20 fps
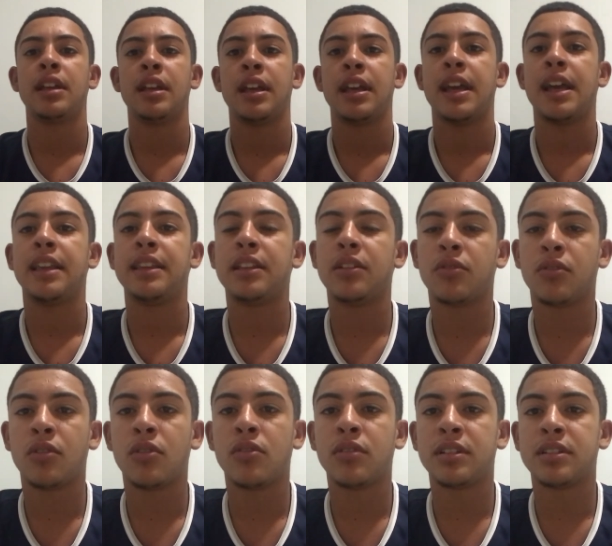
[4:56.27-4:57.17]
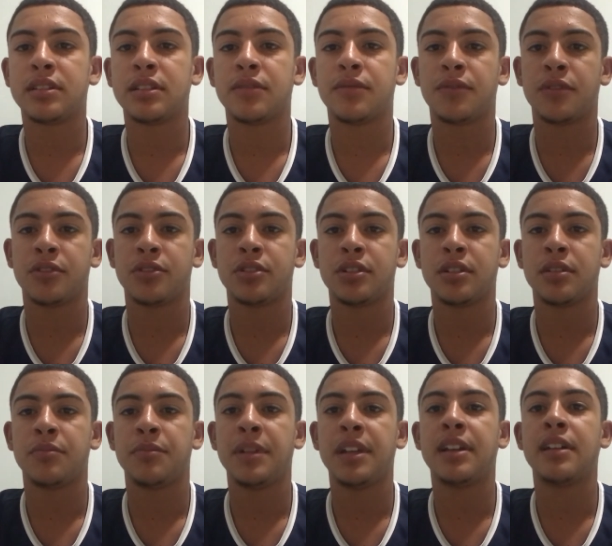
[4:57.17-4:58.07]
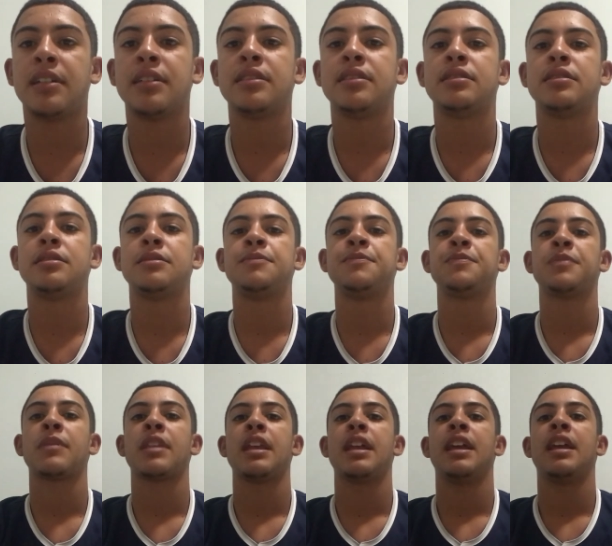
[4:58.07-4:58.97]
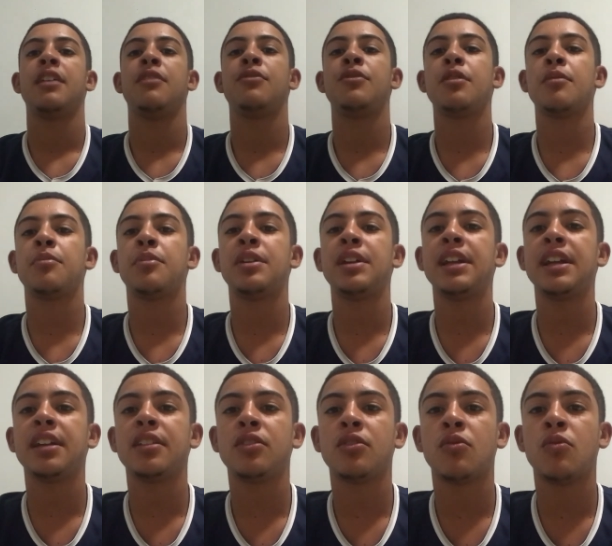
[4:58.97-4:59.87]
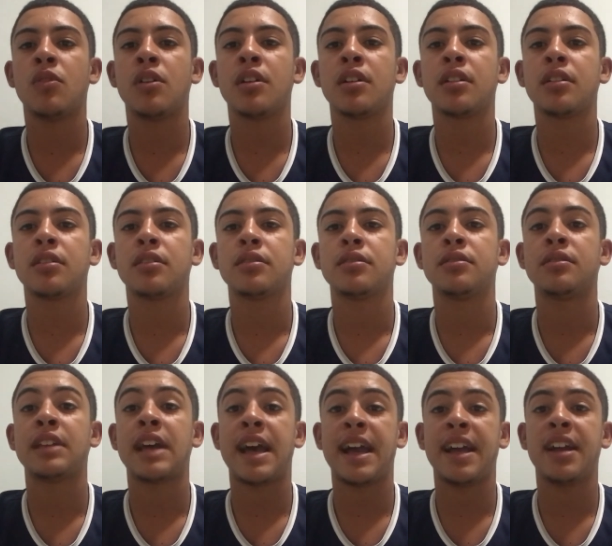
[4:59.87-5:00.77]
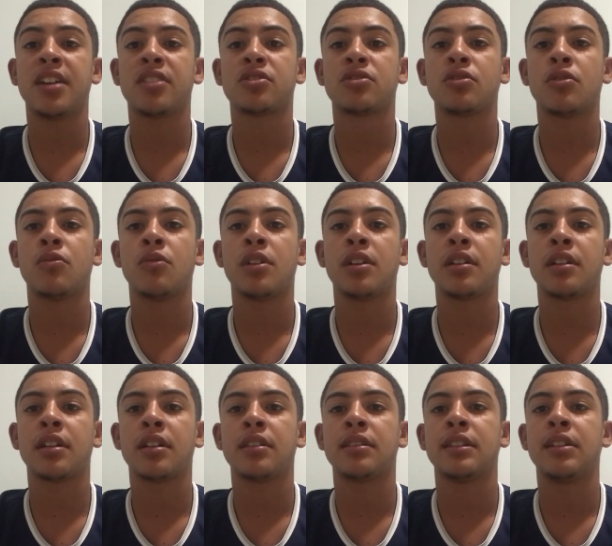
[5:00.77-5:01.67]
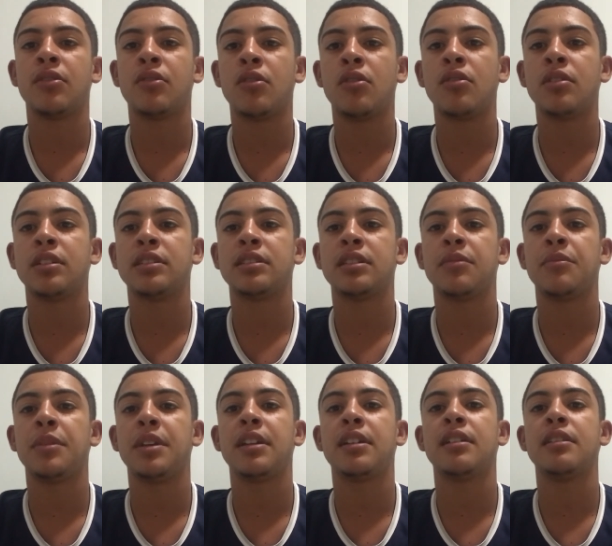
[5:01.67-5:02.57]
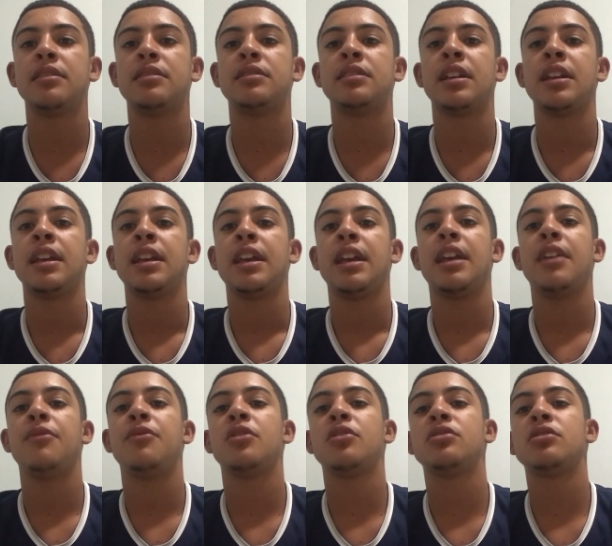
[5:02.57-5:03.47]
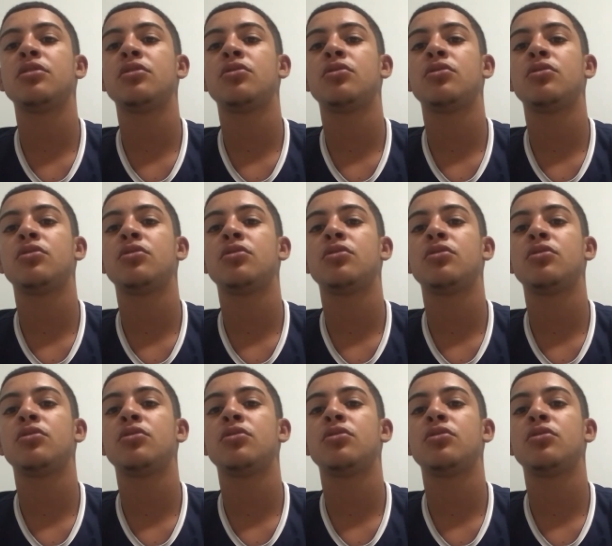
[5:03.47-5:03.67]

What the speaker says: and they'll notice it for sure, because If you're putting in the work, that extra work, they'll notice it. Because if you're just